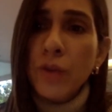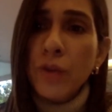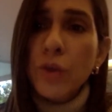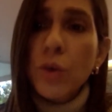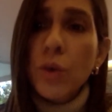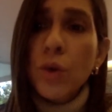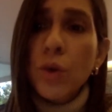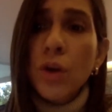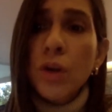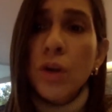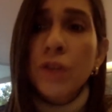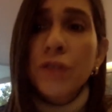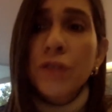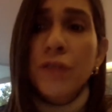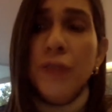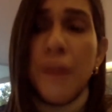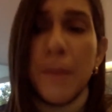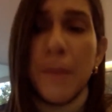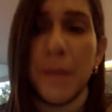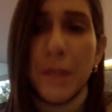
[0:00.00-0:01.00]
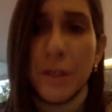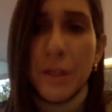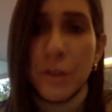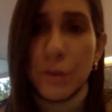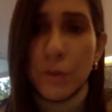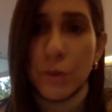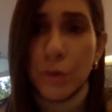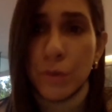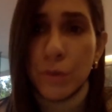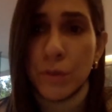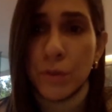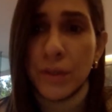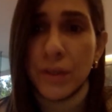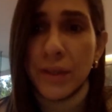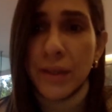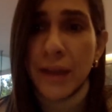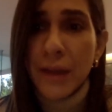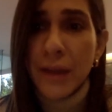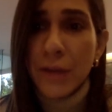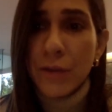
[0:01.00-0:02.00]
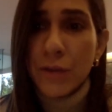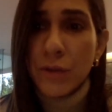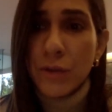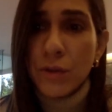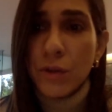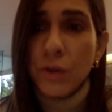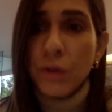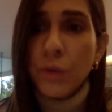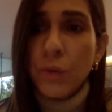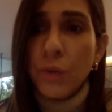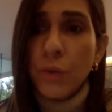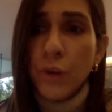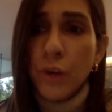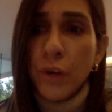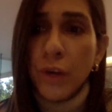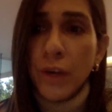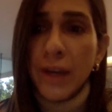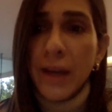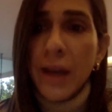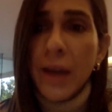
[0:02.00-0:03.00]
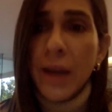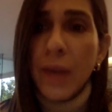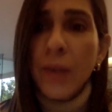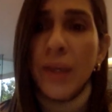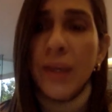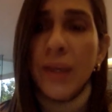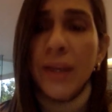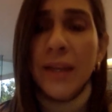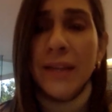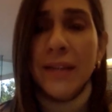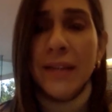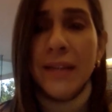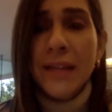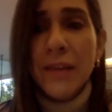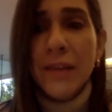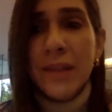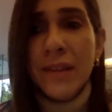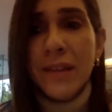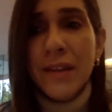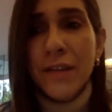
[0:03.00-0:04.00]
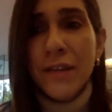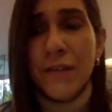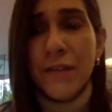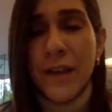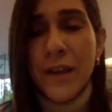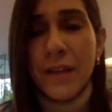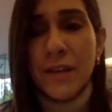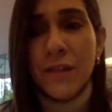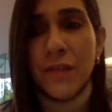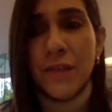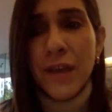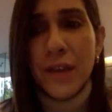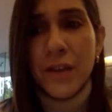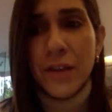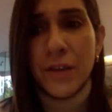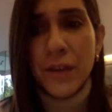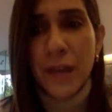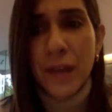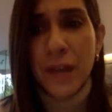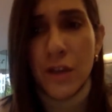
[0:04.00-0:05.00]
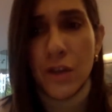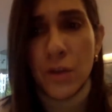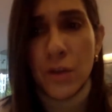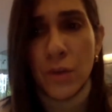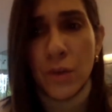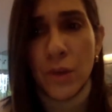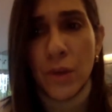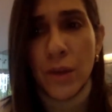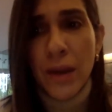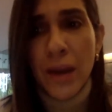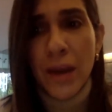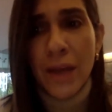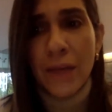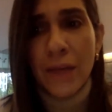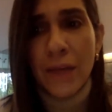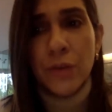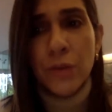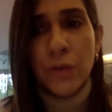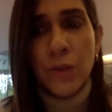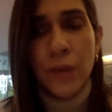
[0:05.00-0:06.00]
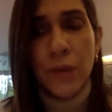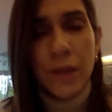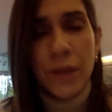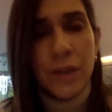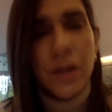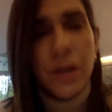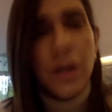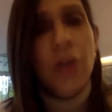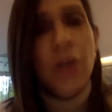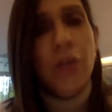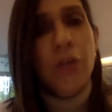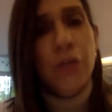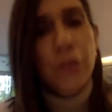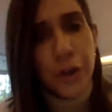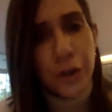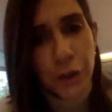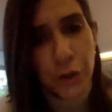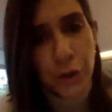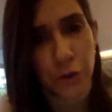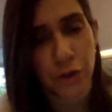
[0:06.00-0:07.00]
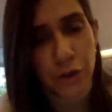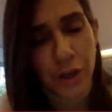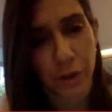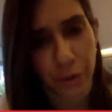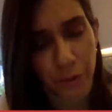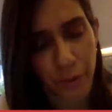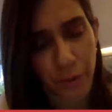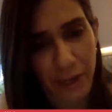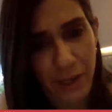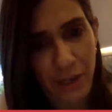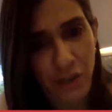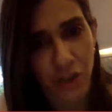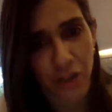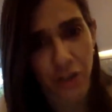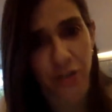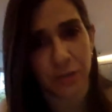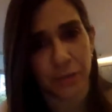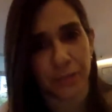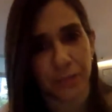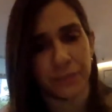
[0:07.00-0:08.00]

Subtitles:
so-called feminist groups denounced your work and how we can accelerate the effect of education without having to wait for a new generation?